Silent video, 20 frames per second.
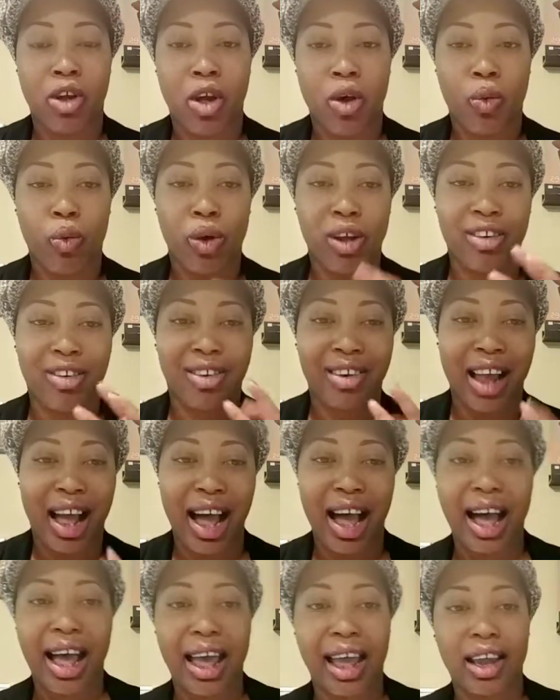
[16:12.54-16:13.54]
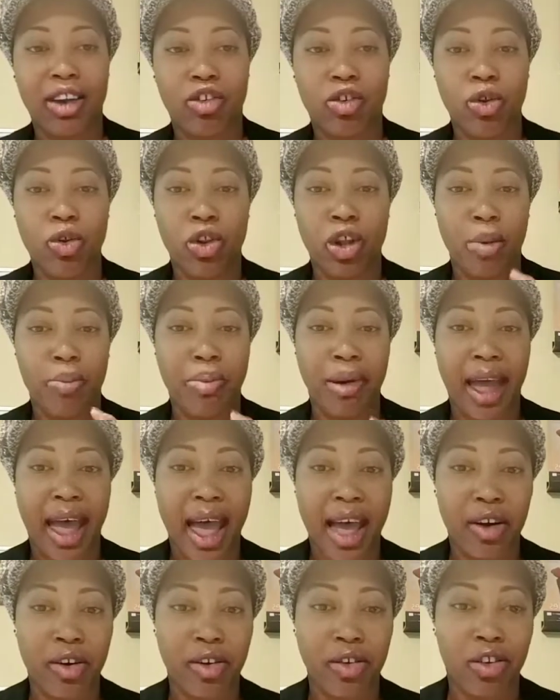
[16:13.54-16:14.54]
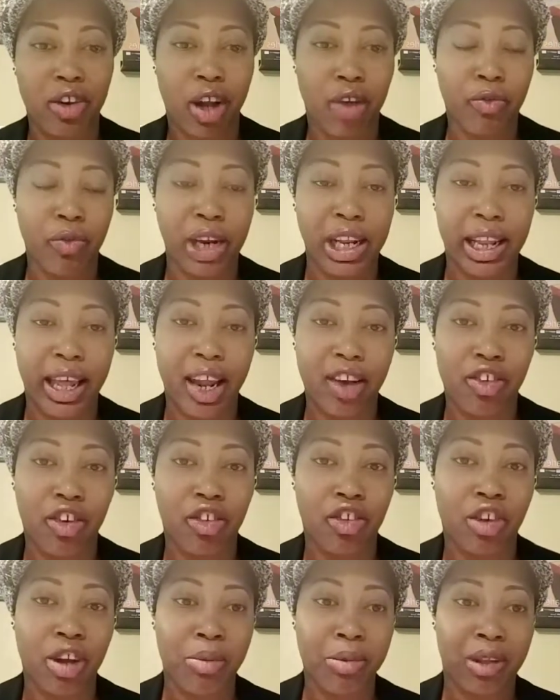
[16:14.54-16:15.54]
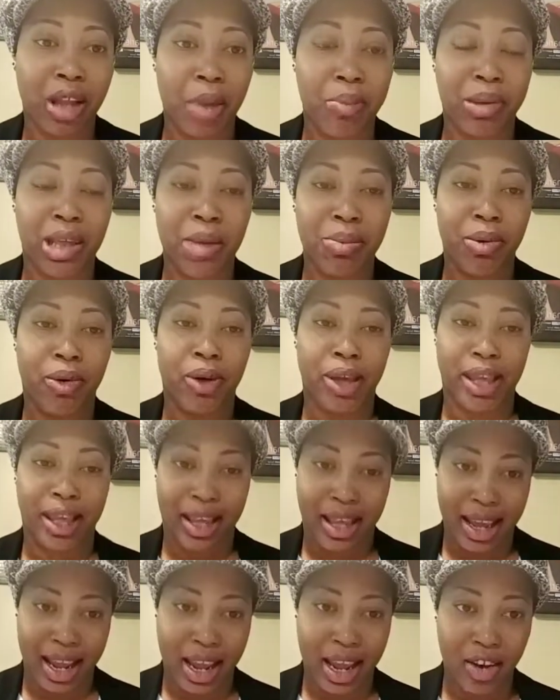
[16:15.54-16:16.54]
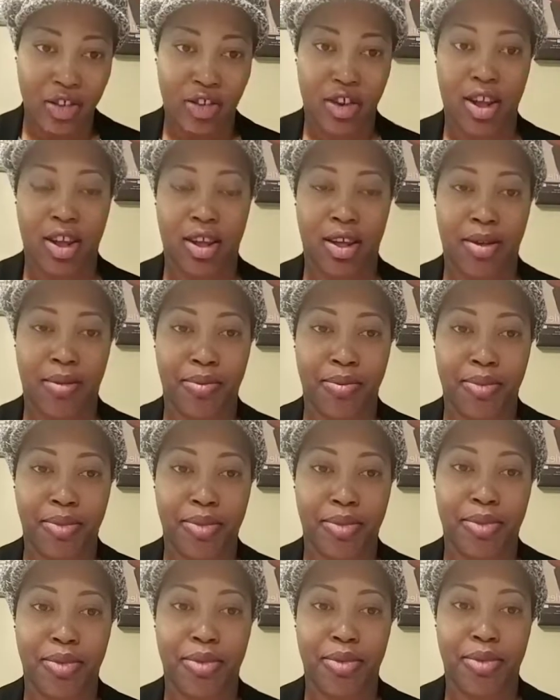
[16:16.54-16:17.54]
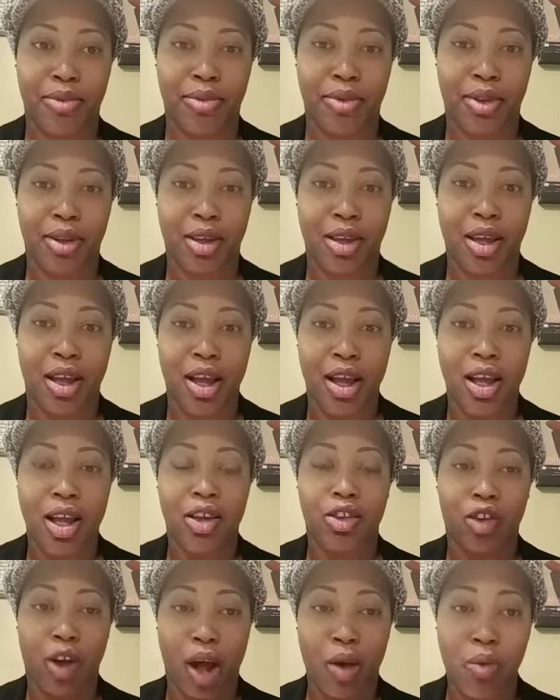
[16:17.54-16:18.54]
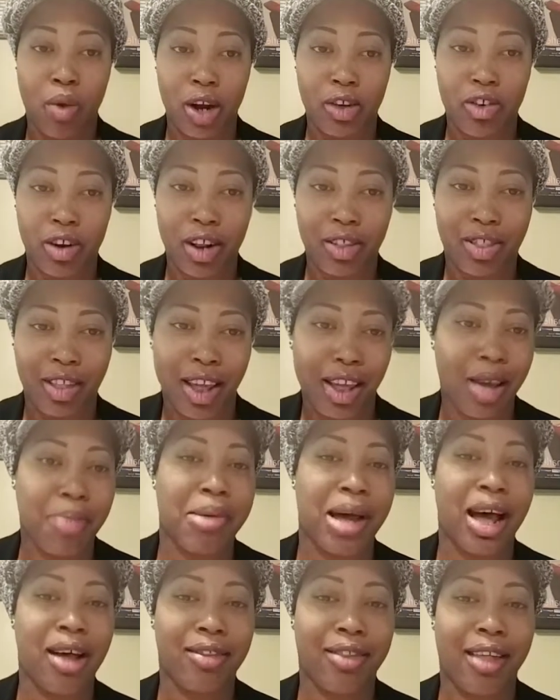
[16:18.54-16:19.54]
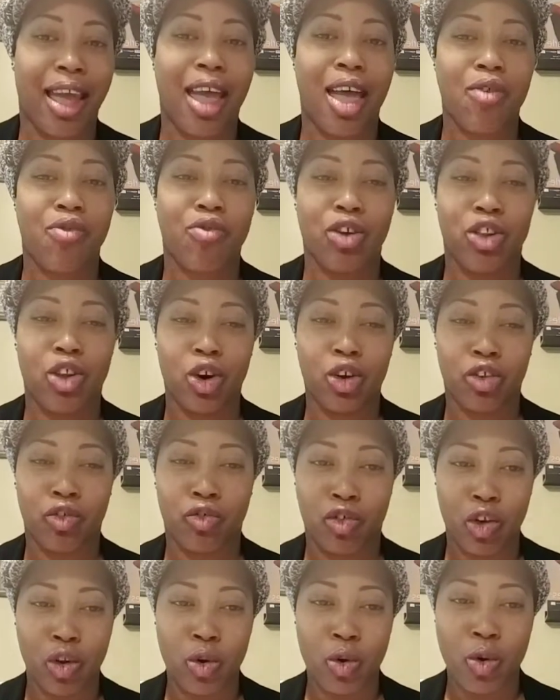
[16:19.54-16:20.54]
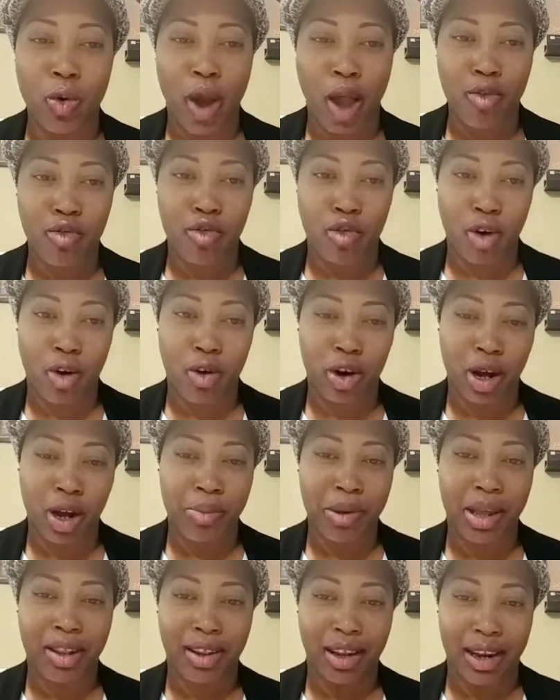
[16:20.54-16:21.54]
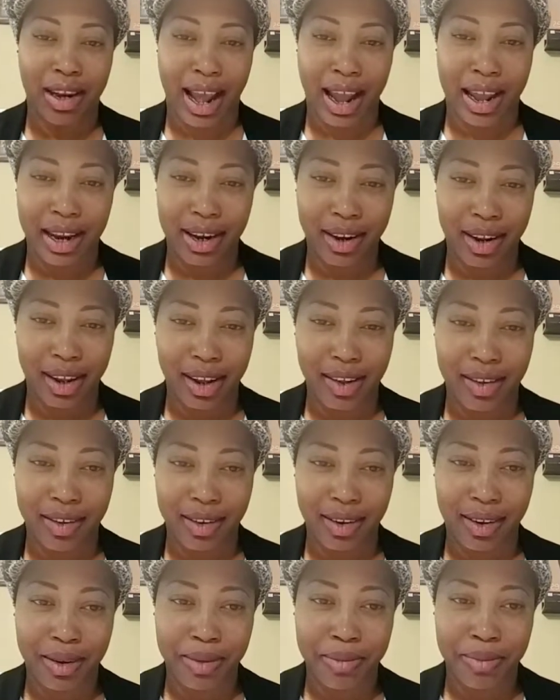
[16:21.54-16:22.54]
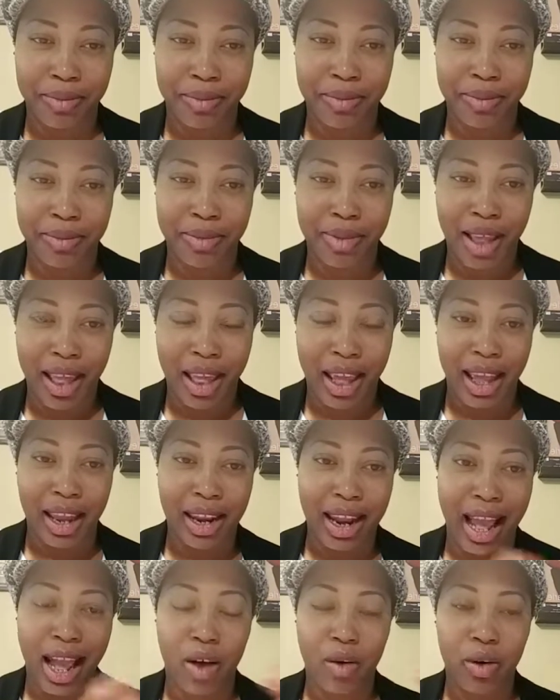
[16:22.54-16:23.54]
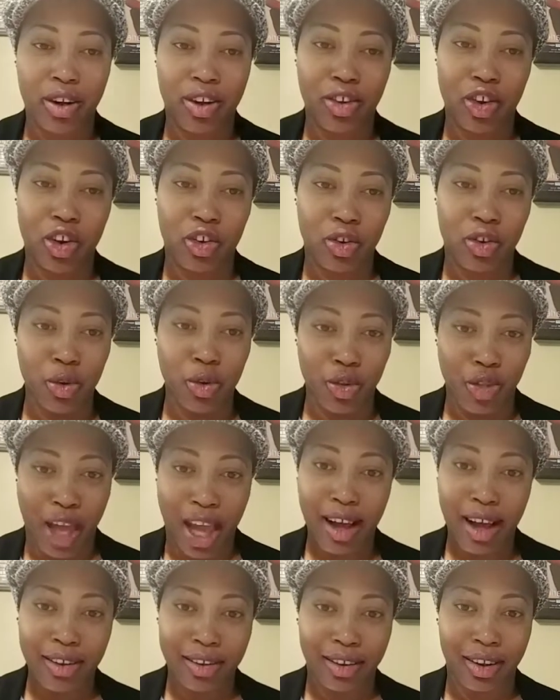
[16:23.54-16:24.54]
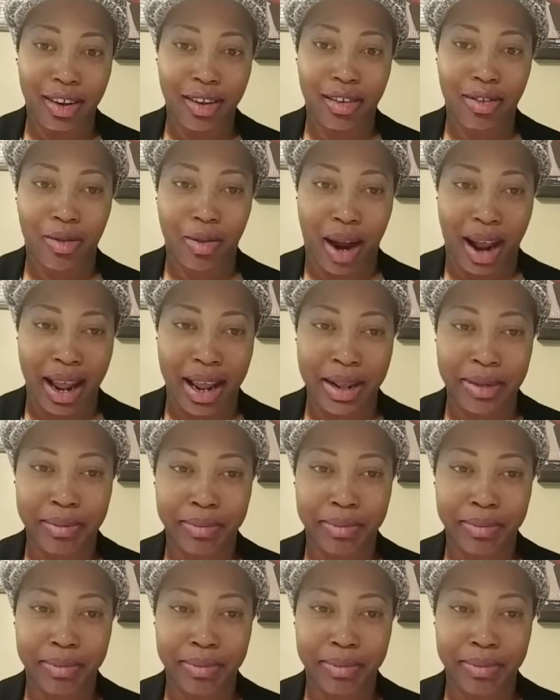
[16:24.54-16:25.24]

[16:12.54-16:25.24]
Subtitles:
was tied to the patterns of relationships that people engaged in. So I want you to think about that for those of you who have grown up in the 90s and now into the 2000s, right?